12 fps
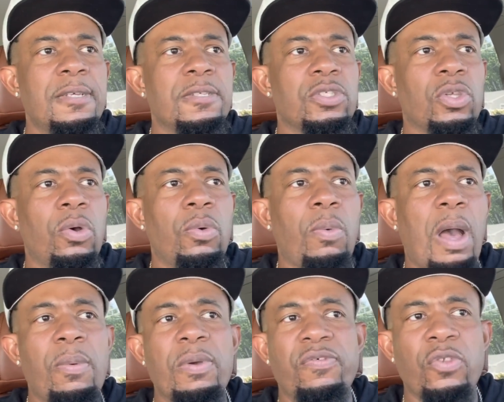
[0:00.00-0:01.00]
So why
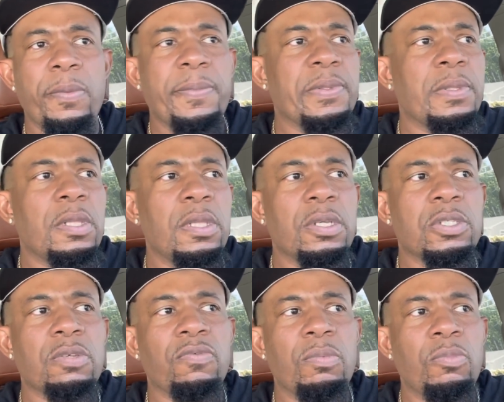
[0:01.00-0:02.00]
would Floyd Mayweather look
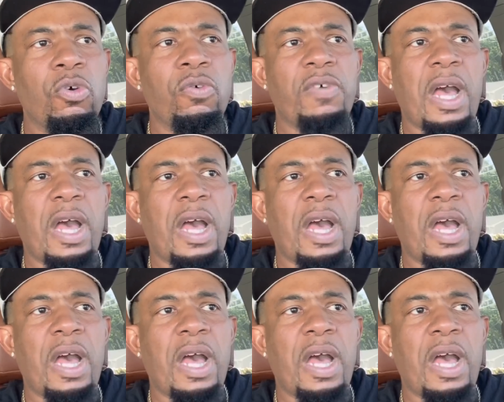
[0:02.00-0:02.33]
to remove